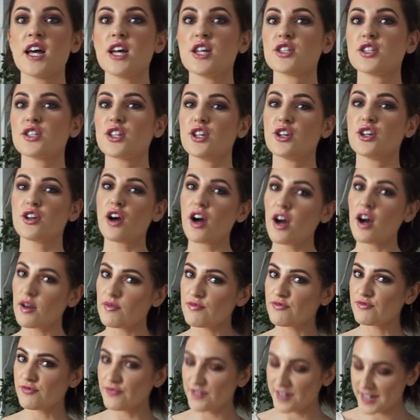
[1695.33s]
So you can't
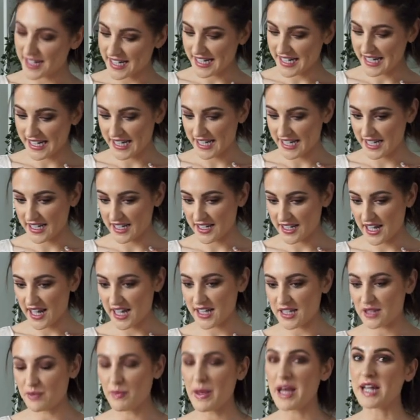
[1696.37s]
really
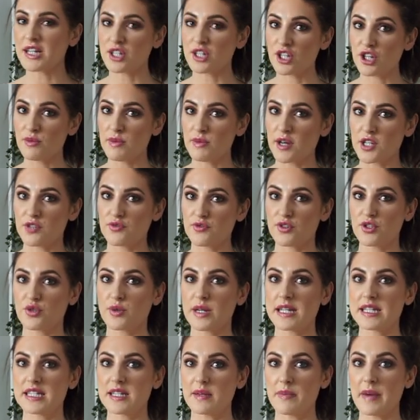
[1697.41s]
expect too much for a
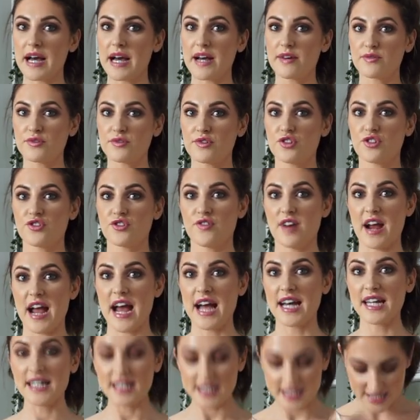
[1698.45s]
£20
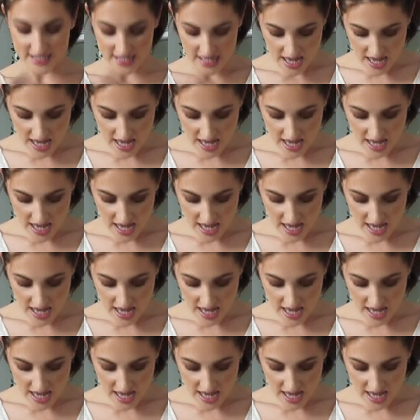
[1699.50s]
dress.